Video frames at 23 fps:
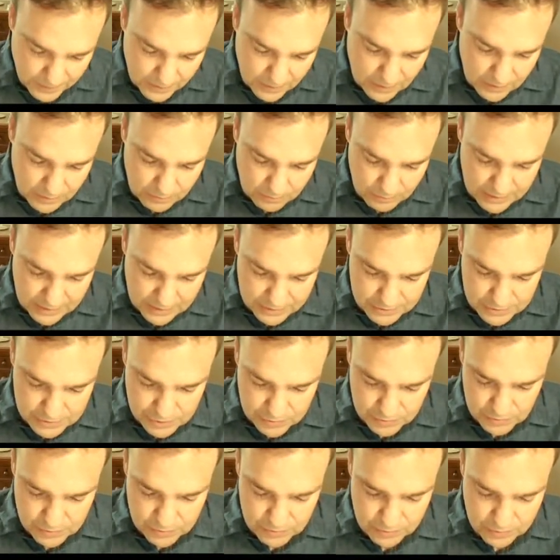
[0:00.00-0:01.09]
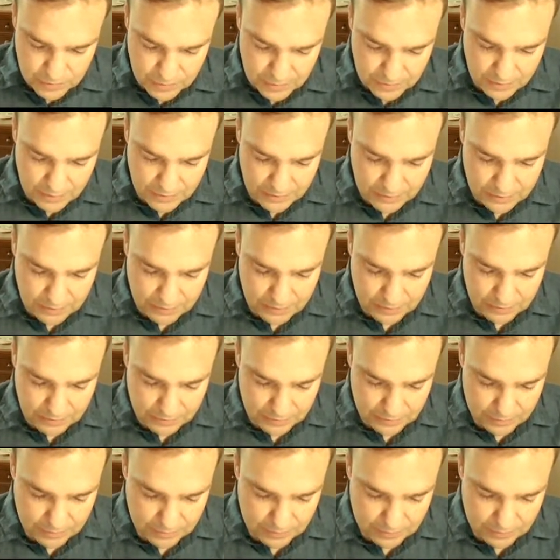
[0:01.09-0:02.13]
We had shown that the